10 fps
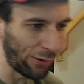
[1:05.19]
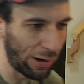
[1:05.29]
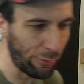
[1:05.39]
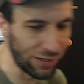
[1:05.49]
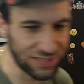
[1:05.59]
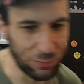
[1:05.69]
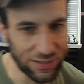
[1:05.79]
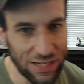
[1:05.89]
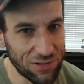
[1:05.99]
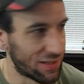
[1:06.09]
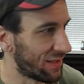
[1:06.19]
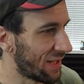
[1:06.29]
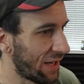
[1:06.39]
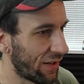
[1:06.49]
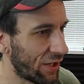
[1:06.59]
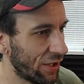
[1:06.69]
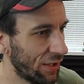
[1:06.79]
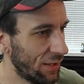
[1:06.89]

I want to see what the hell's inside of here.